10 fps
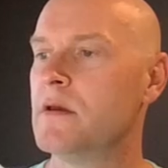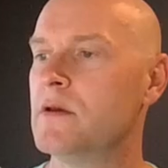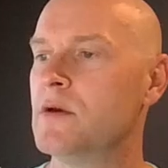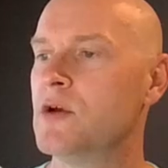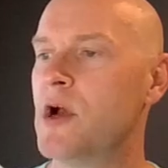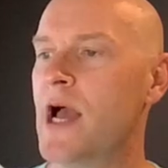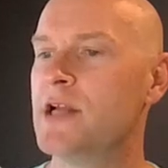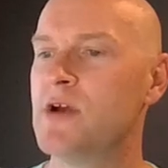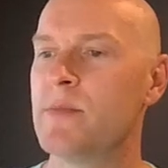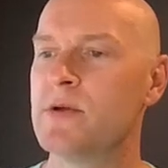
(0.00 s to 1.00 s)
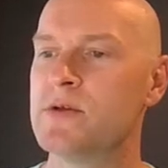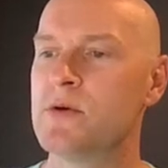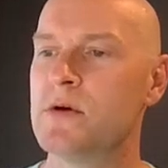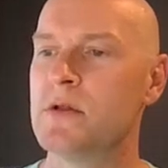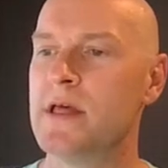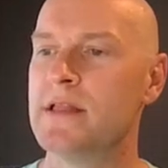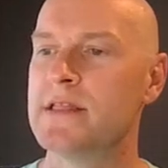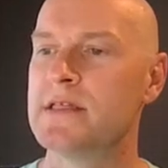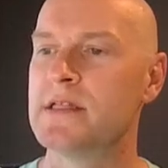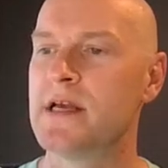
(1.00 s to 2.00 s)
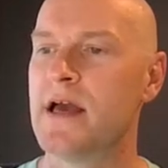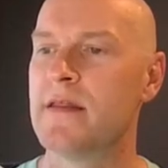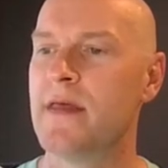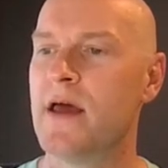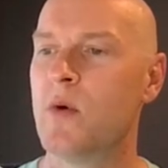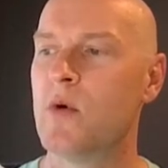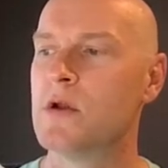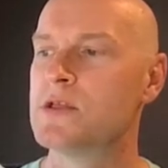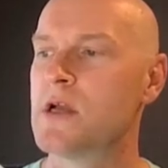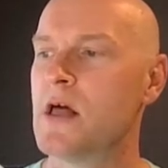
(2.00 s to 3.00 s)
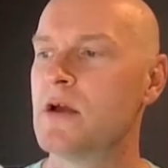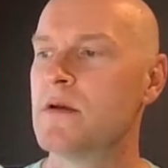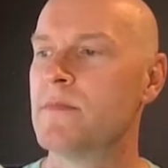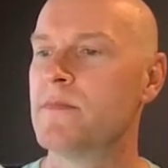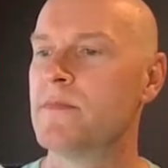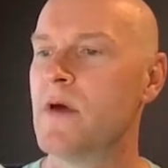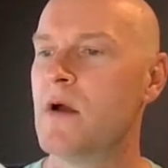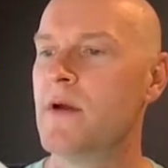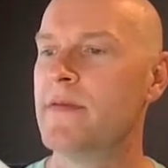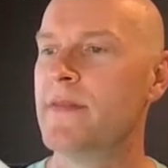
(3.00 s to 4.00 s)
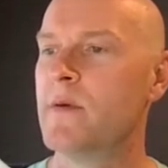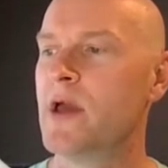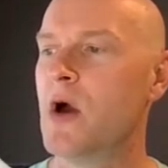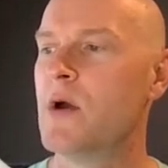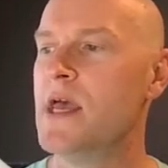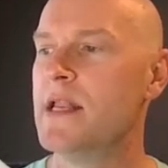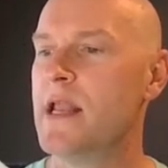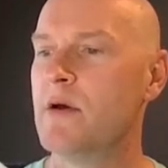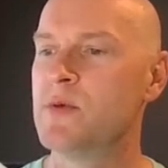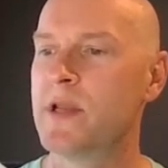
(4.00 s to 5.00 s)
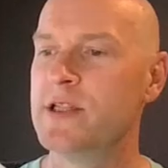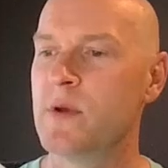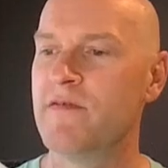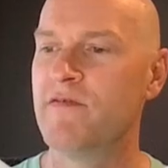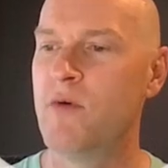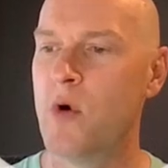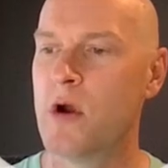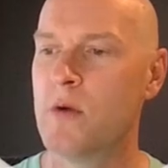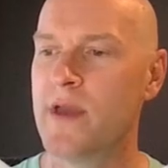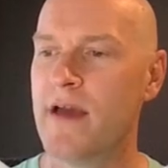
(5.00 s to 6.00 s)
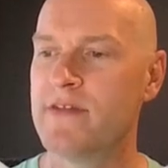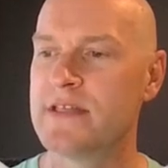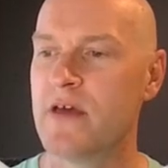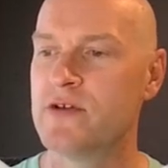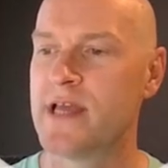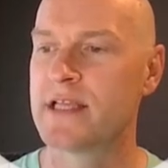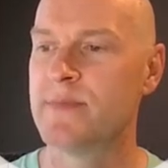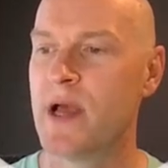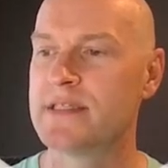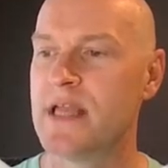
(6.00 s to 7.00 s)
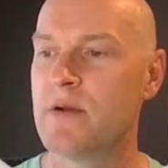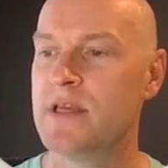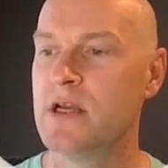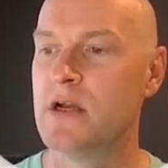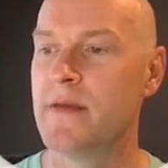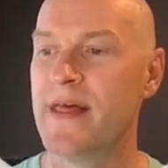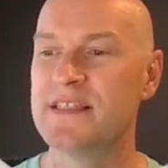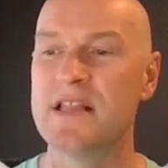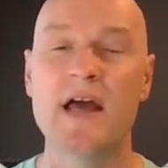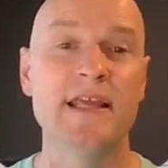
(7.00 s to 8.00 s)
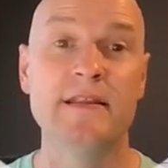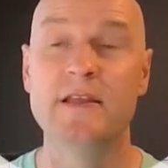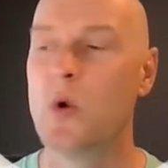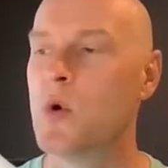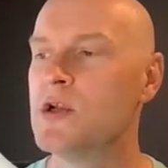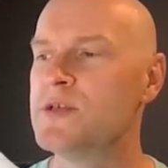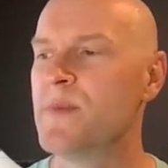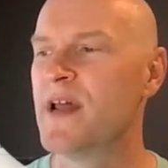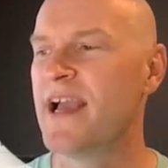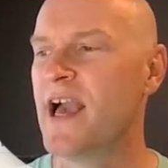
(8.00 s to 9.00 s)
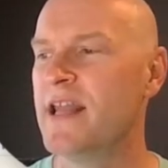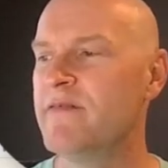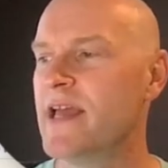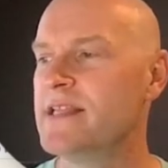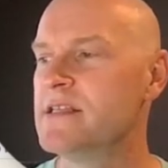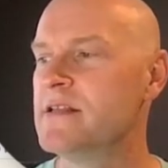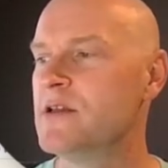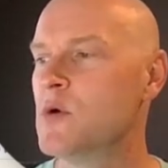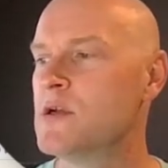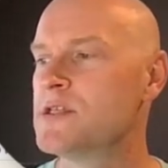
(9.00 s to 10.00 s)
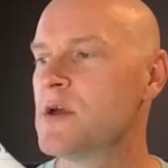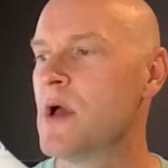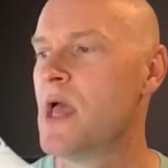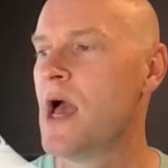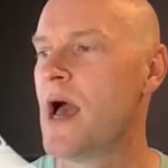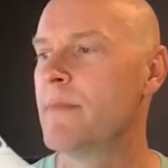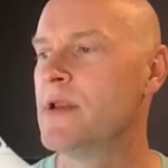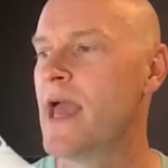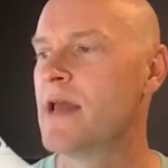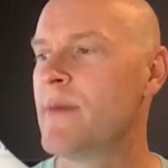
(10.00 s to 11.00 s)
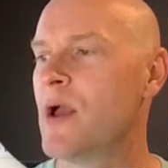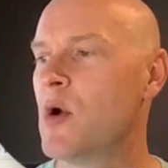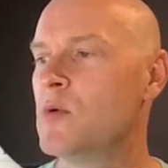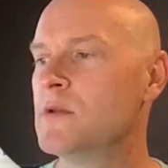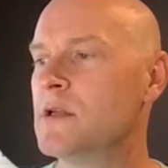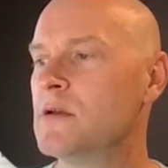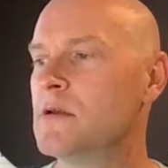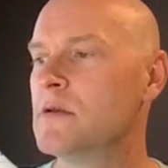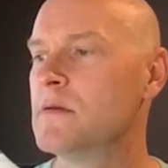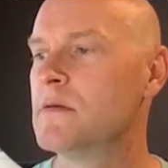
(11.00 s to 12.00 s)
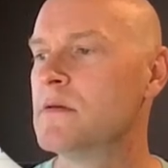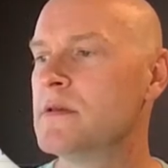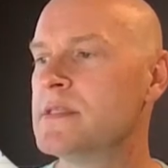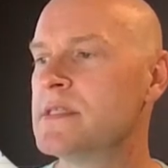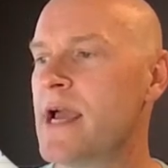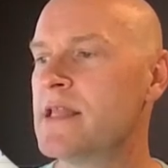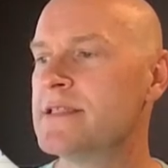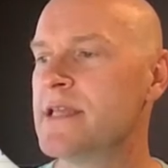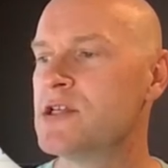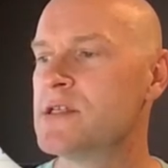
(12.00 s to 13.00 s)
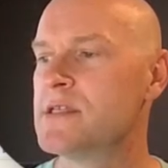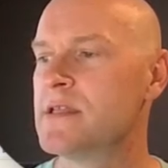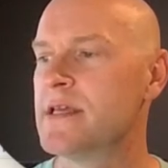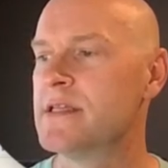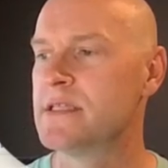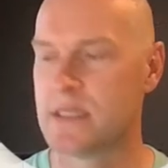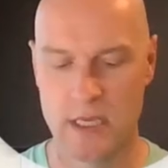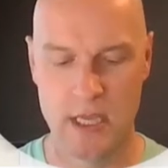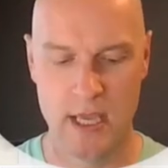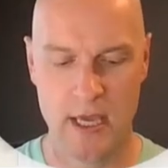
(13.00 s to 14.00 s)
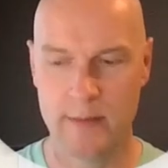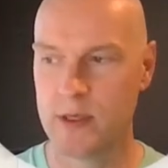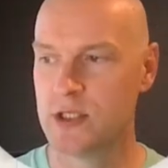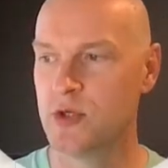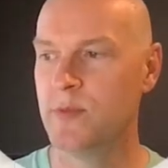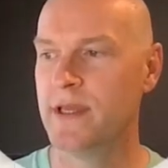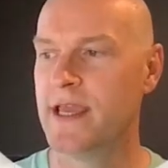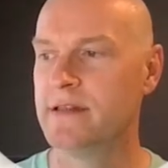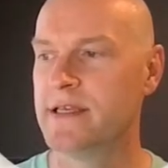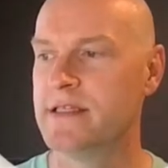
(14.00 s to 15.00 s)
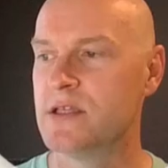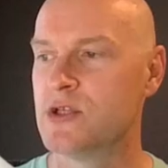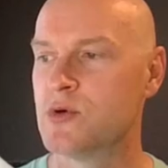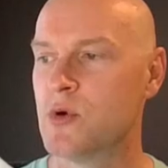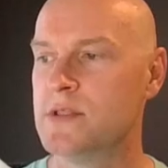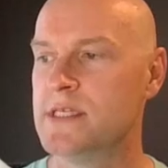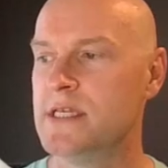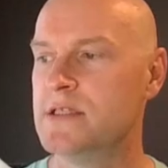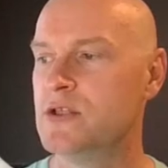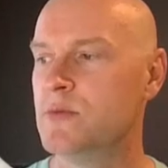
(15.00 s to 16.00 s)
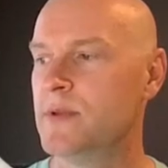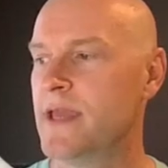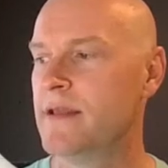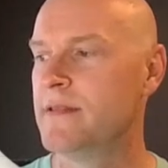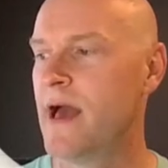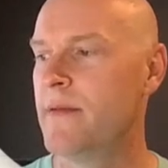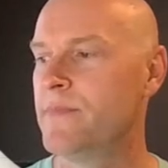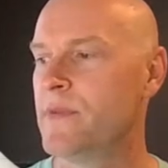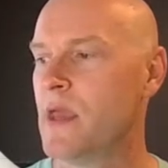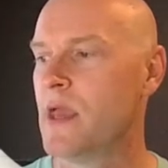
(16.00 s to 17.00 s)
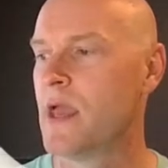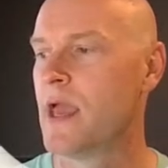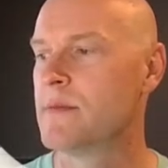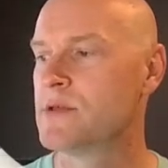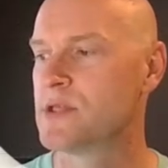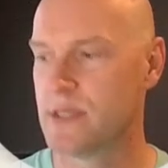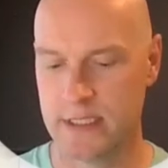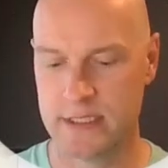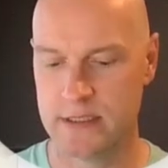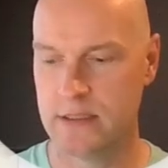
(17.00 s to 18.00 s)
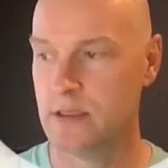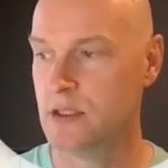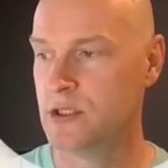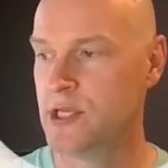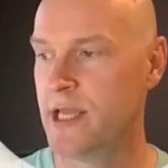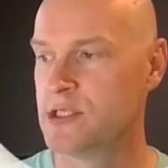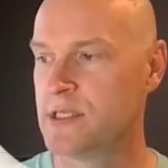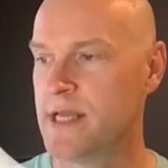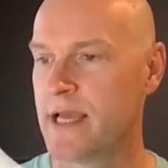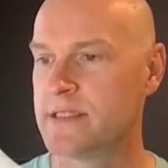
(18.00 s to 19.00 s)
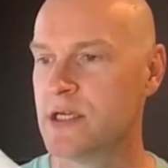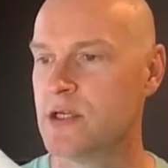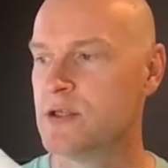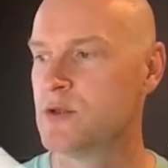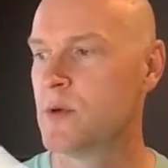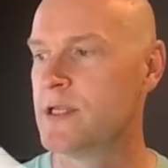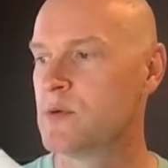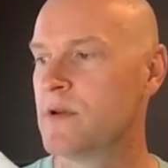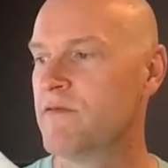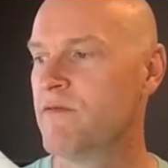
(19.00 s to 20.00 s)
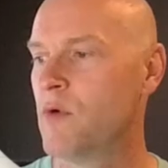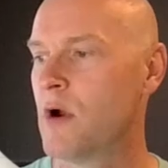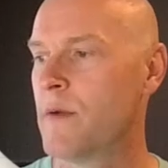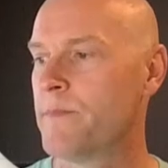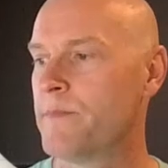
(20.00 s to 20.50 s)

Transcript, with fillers: Go to your eyedropper tool and let's click on that orange color. All right, there we go. Now in 2024, we have this other text box down here, and that's not in the orange, but I kind of liked it in the orange, so I'm gonna add my own little stylization to this. And I'm gonna duplicate this, Control D to duplicate that. And I'm just gonna change the text here to 2024.